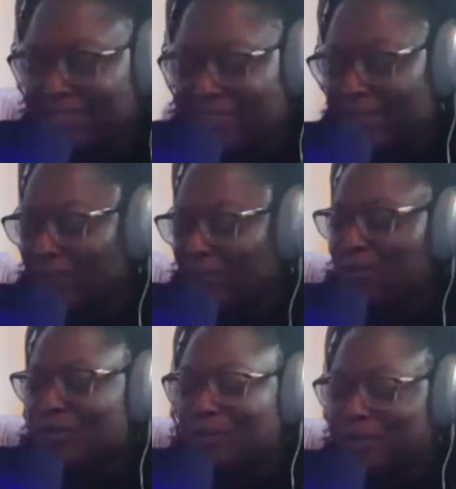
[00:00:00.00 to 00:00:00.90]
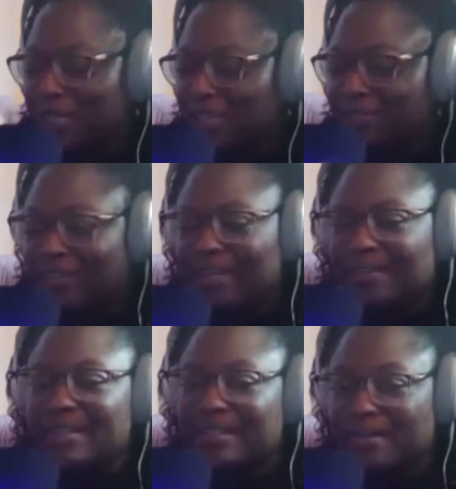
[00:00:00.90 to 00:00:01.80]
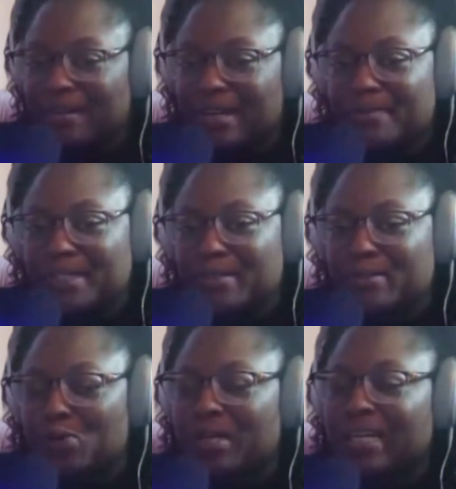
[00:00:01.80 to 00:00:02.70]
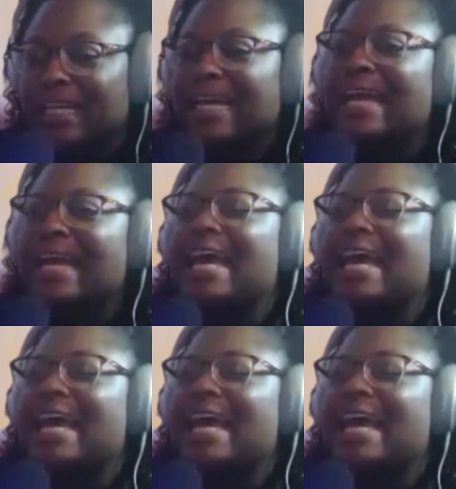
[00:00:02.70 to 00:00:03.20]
listening to this, we do a scripted beginning to let you guys know how the episode's going.